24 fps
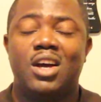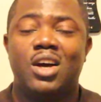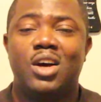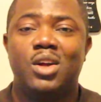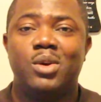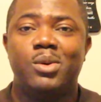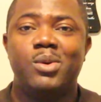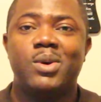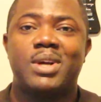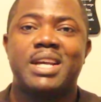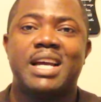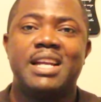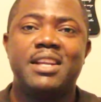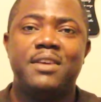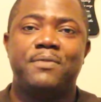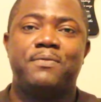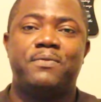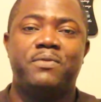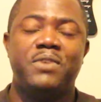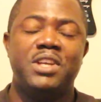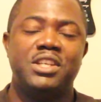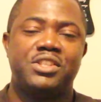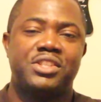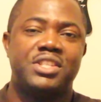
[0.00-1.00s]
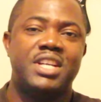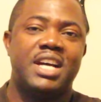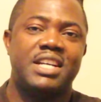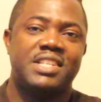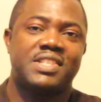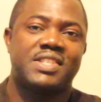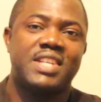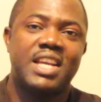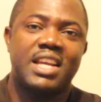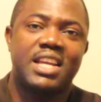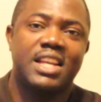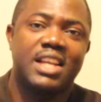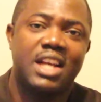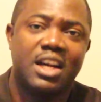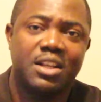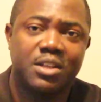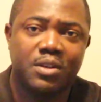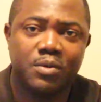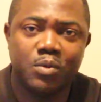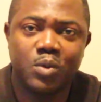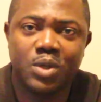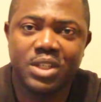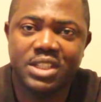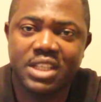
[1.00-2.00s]
Look at a fish that is taken out
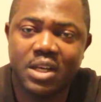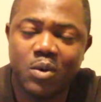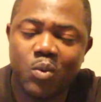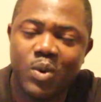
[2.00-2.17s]
of water.